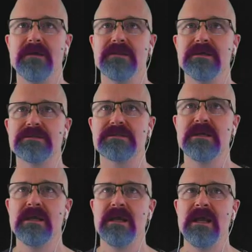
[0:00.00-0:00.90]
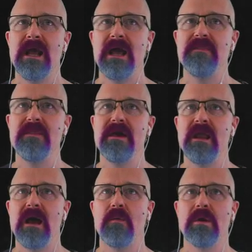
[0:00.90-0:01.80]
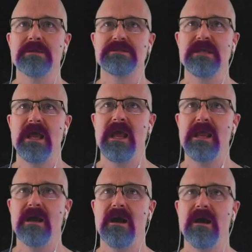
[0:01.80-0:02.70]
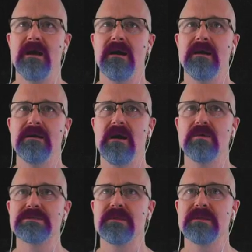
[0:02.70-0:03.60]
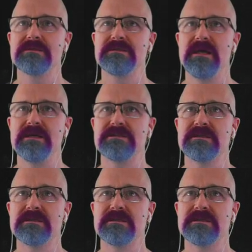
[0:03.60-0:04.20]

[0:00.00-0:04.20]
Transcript: this. And then I want to say, I want something that says,